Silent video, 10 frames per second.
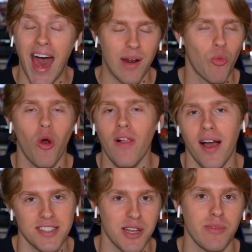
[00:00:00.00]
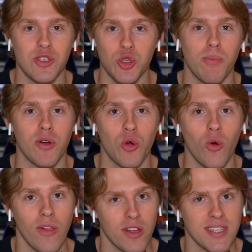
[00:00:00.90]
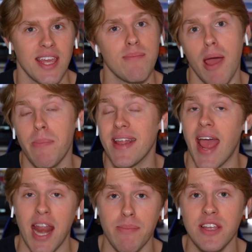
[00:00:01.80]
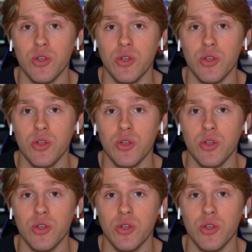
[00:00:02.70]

Adam Warlock's gonna be super cool. It looks like he might be an enemy